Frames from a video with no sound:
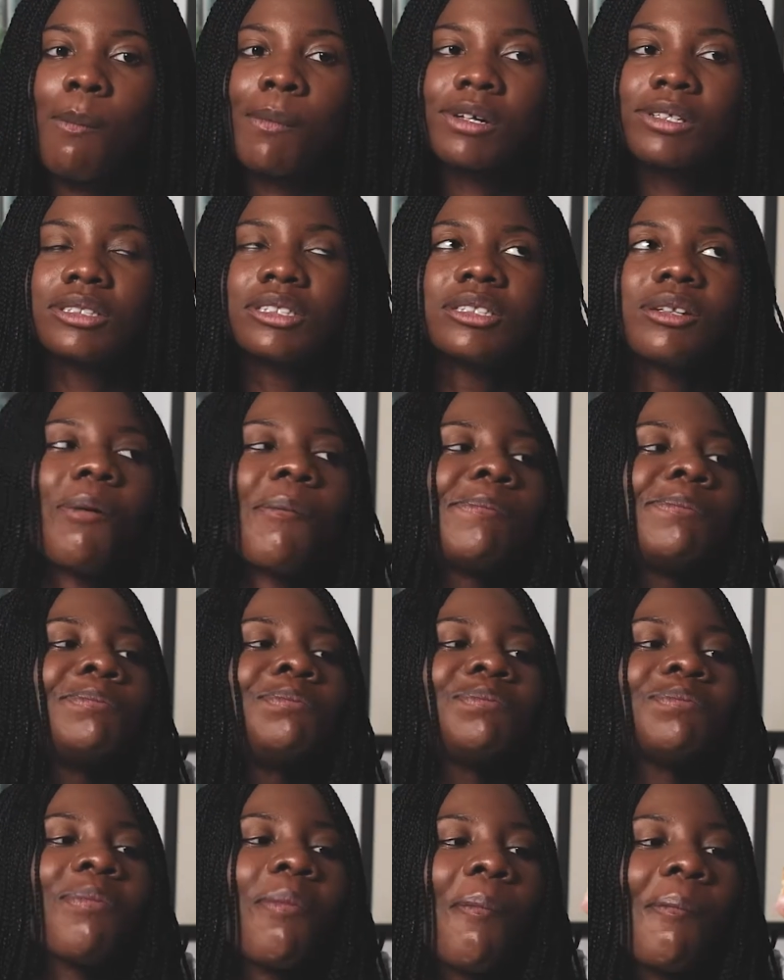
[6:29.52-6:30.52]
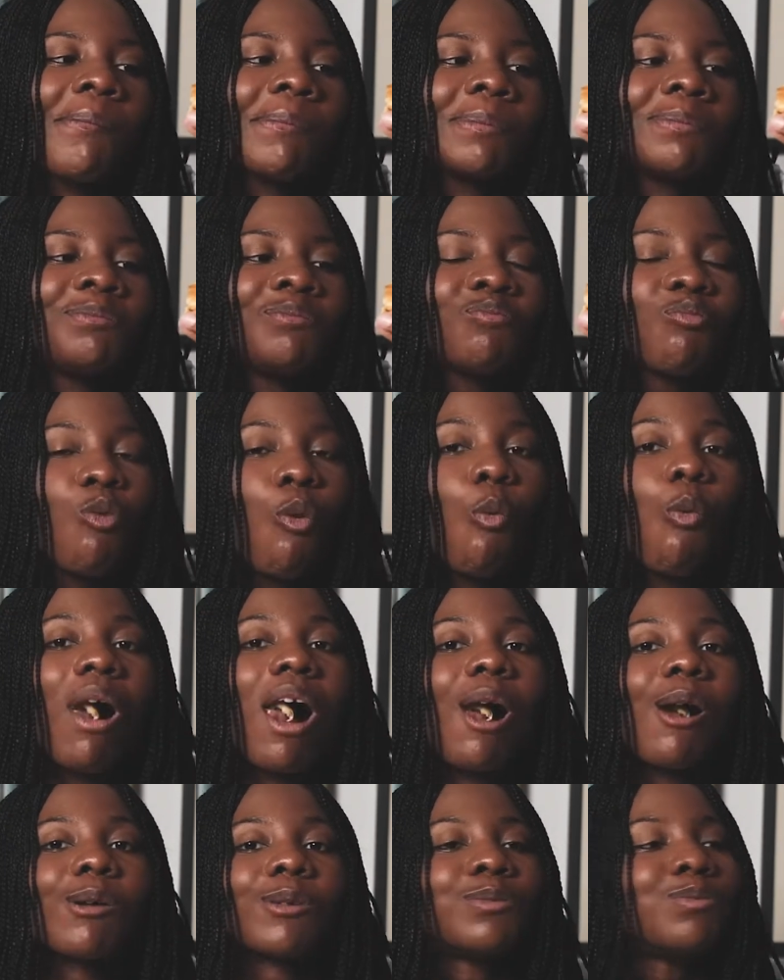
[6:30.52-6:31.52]
Oh,
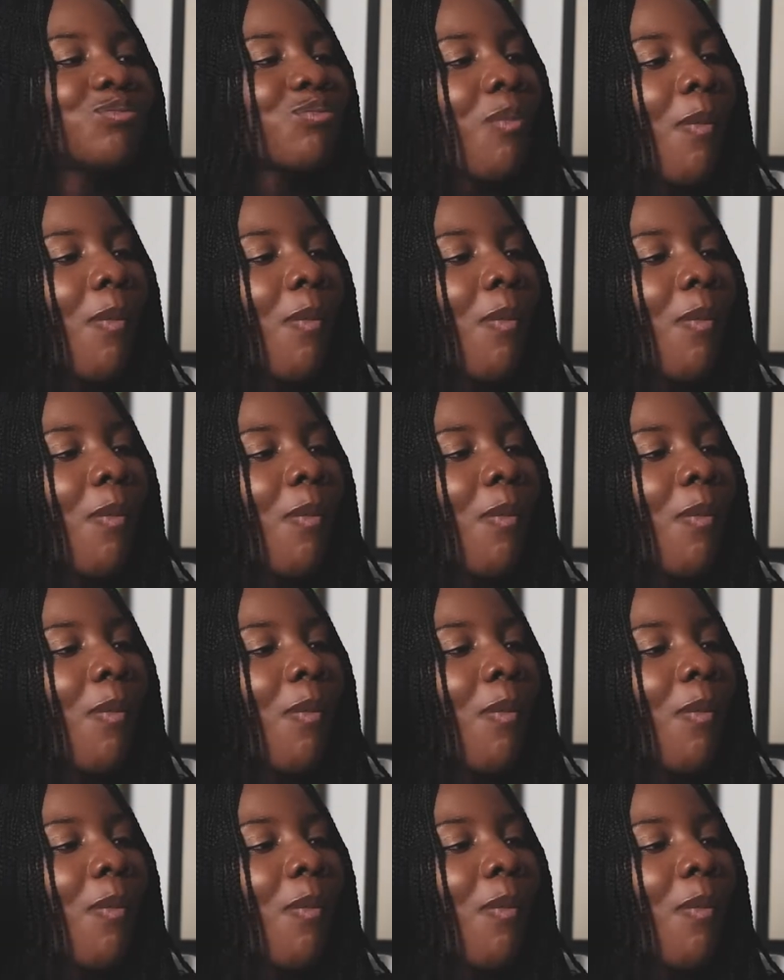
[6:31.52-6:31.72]
wow.